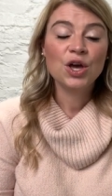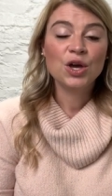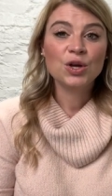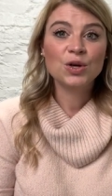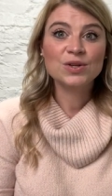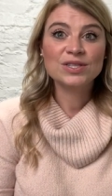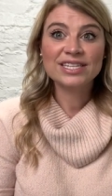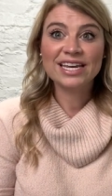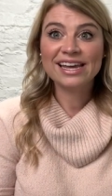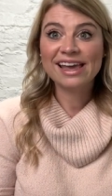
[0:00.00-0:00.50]

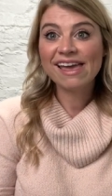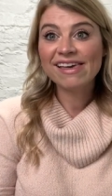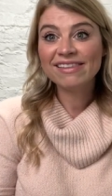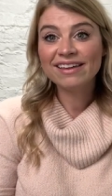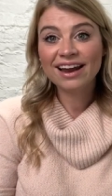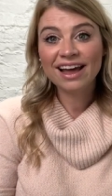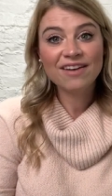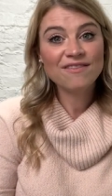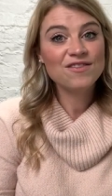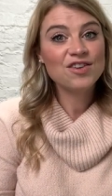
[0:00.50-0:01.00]
who say,
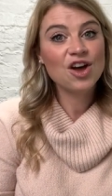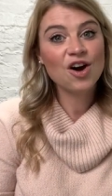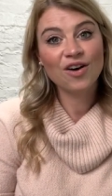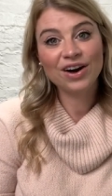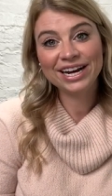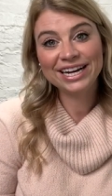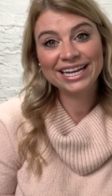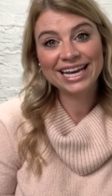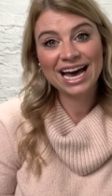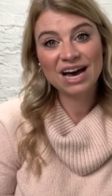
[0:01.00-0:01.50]
Caitlin, I have no
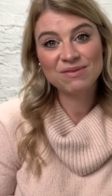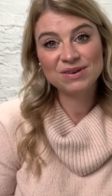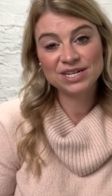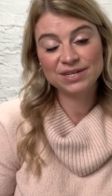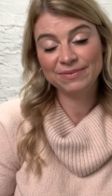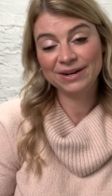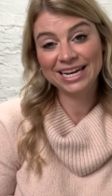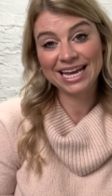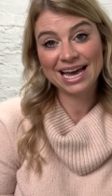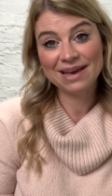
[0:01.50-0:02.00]
idea how
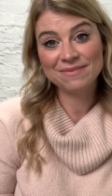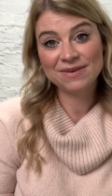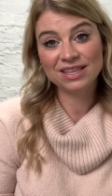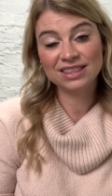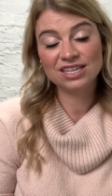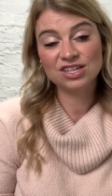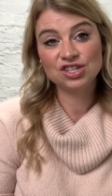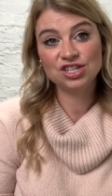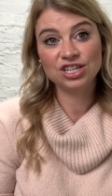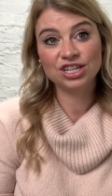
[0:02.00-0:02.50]
much money I made
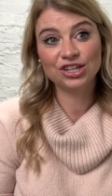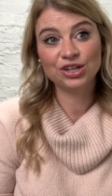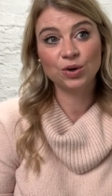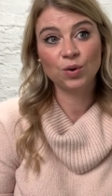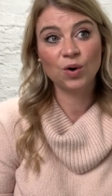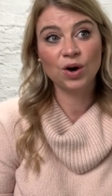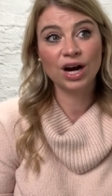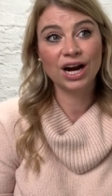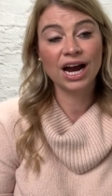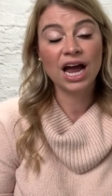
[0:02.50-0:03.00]
this year,
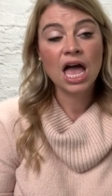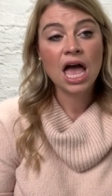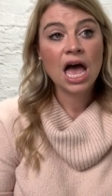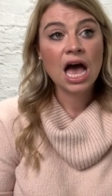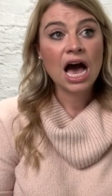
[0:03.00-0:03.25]
or